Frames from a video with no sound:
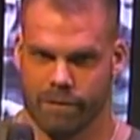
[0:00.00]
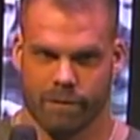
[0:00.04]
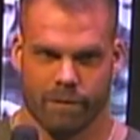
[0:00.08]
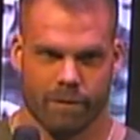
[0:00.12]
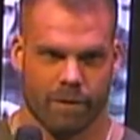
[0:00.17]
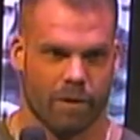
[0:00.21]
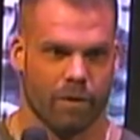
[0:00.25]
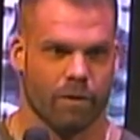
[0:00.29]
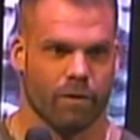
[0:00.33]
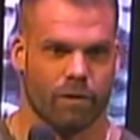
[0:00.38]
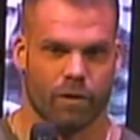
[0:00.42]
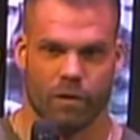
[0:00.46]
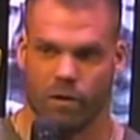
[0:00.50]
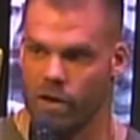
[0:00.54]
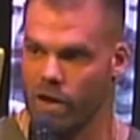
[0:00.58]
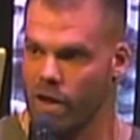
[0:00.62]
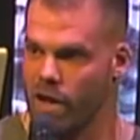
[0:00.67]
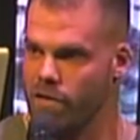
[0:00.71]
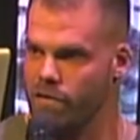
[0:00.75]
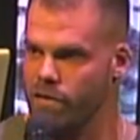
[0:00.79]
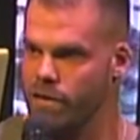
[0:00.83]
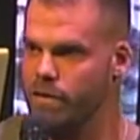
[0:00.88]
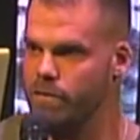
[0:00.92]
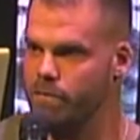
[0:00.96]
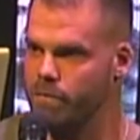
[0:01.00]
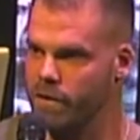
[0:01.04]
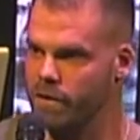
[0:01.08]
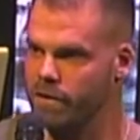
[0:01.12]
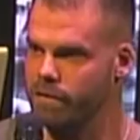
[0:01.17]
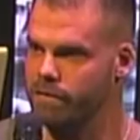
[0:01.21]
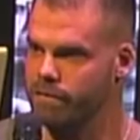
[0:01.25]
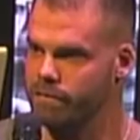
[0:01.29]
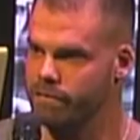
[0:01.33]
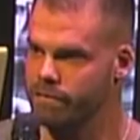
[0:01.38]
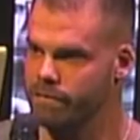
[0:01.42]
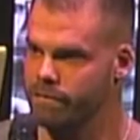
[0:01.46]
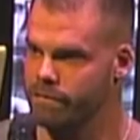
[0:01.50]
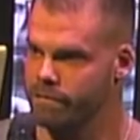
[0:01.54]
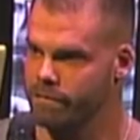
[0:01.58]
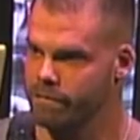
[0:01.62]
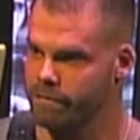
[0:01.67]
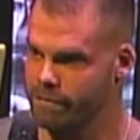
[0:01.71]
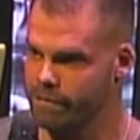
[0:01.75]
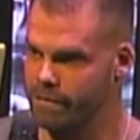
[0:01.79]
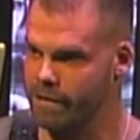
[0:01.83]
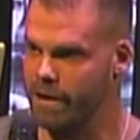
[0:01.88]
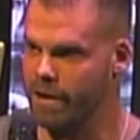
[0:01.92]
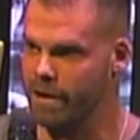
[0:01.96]
I don't know if you'd love it, but
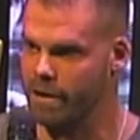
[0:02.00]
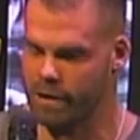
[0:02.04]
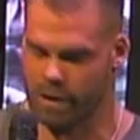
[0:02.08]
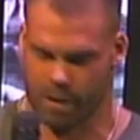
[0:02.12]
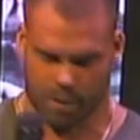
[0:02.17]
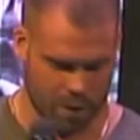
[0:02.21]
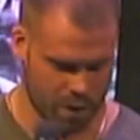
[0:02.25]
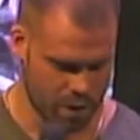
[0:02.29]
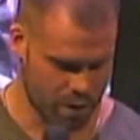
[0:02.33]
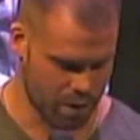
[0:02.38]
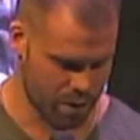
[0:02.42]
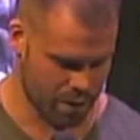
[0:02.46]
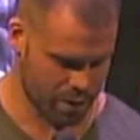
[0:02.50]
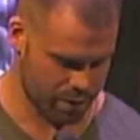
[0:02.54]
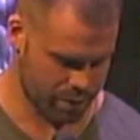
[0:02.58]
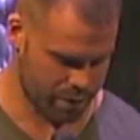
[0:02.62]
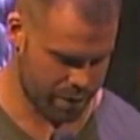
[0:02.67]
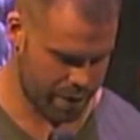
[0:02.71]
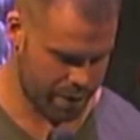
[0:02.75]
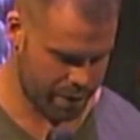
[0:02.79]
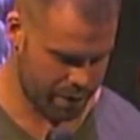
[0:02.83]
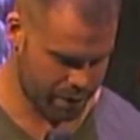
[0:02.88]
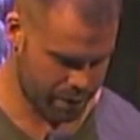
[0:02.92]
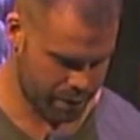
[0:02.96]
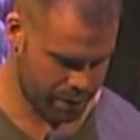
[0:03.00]
yeah, come along, right?